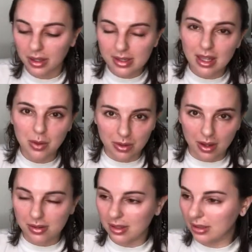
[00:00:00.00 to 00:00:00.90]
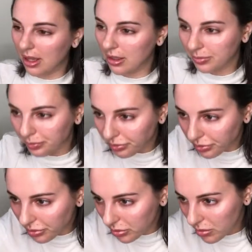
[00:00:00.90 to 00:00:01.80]
Is anyone else like that?
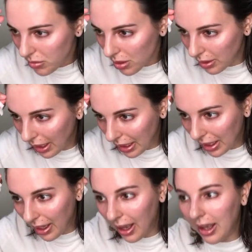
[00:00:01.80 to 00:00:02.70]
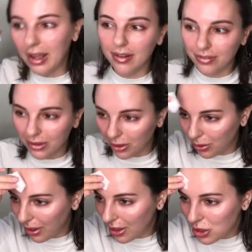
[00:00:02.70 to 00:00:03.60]
Like, if you
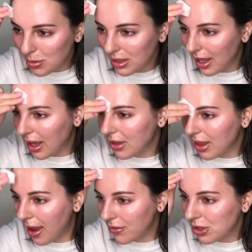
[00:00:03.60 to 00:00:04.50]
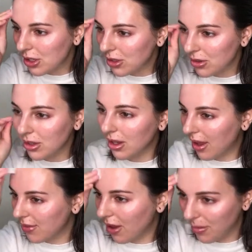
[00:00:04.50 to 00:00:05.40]
catch me like in the afternoon,
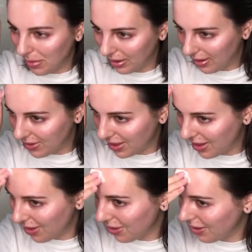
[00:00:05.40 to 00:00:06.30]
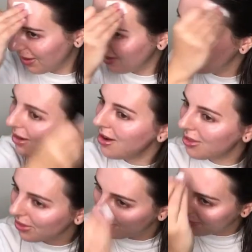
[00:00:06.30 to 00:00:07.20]
I've got my life together.
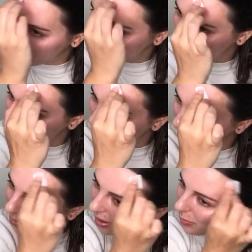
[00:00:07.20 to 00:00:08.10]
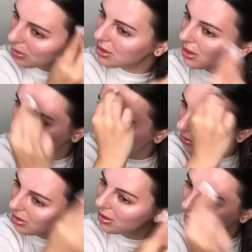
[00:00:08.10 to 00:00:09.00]
The first like couple hours
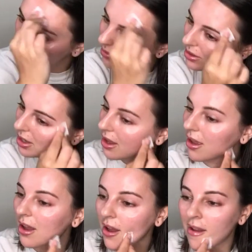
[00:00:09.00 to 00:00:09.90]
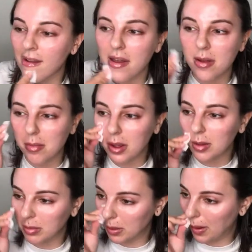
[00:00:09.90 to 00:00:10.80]
though, of the day, I am a
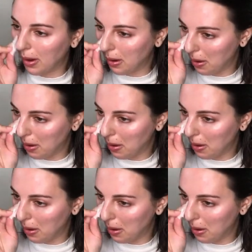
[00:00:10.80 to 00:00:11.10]
complete wreck.